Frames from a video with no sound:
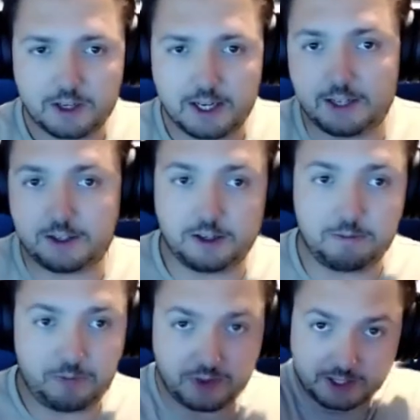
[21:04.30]
into
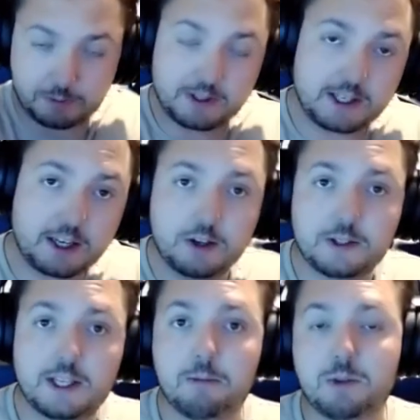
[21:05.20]
this particular
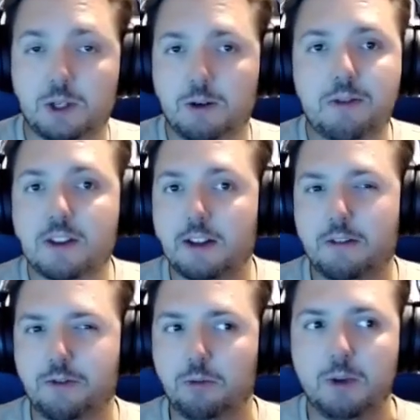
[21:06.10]
sim. So everything
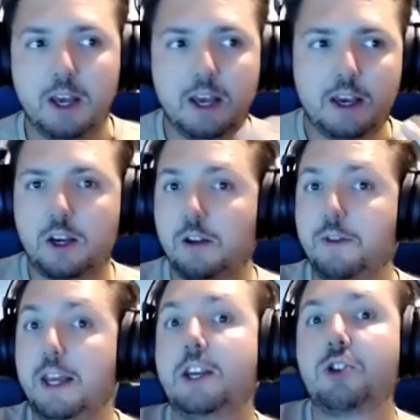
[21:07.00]
from kind of
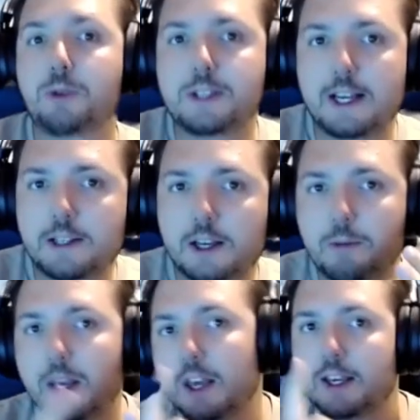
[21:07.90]
the initial
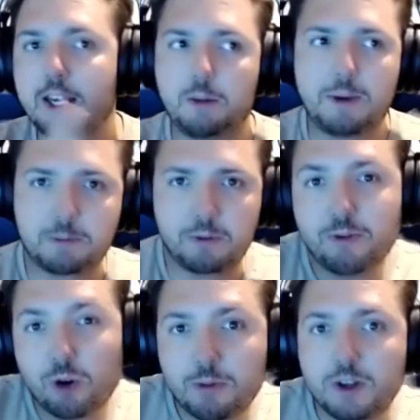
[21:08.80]
setup, getting the best
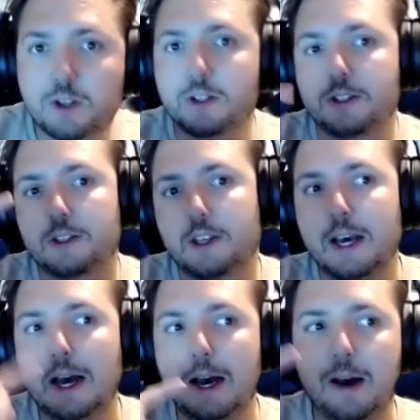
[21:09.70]
performance,
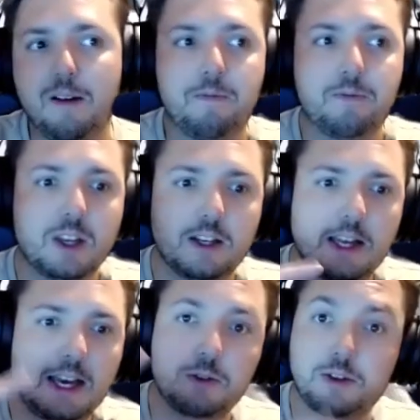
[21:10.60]

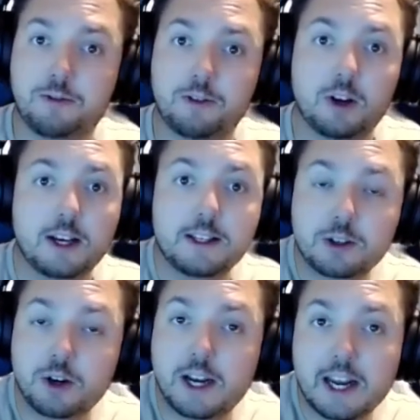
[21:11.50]
how to fly
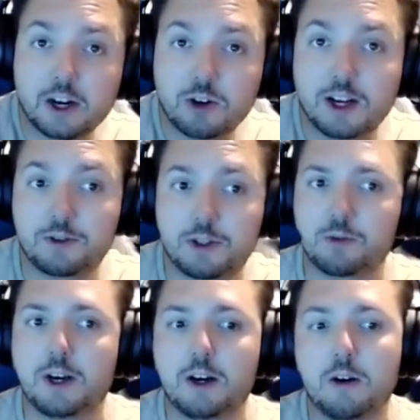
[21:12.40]
certain aircraft as
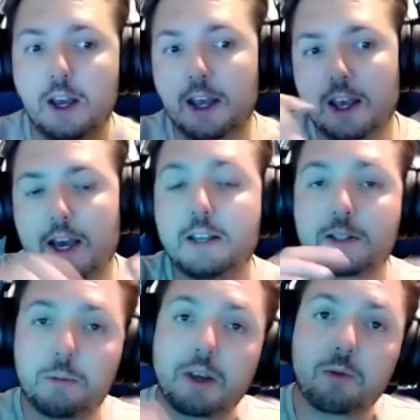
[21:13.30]
well. And it's
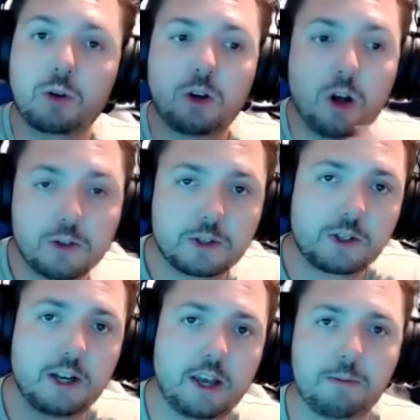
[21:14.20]
something we're
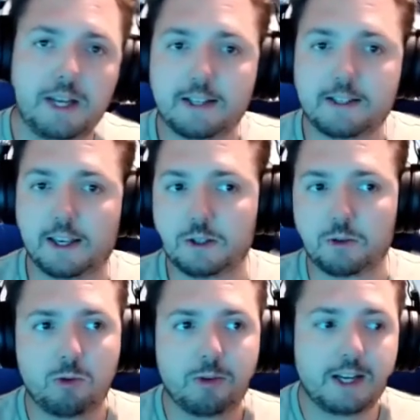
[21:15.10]
constantly updating. So
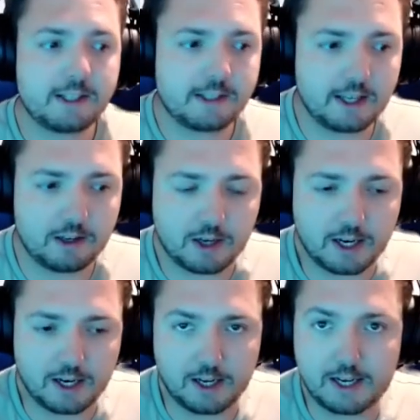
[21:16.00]
we released it
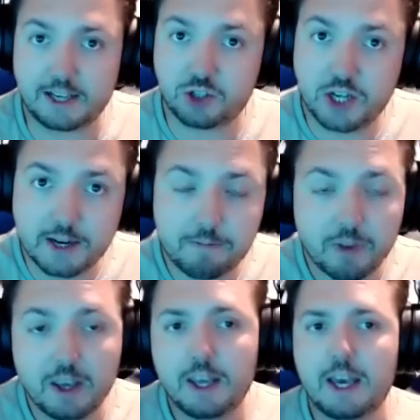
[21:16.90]
last year,
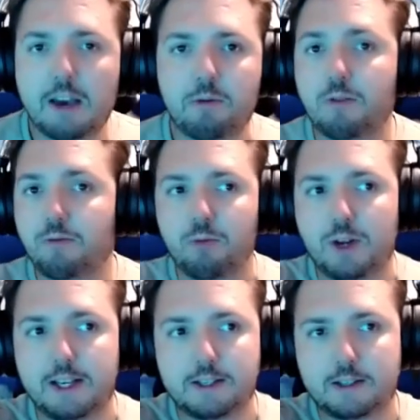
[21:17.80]
and we've
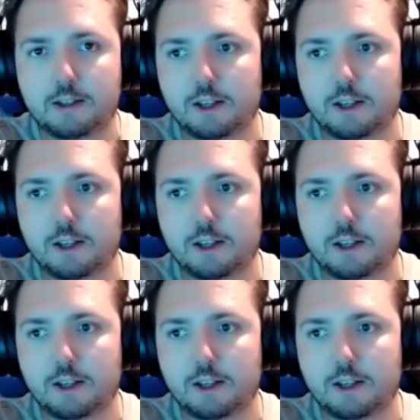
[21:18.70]
released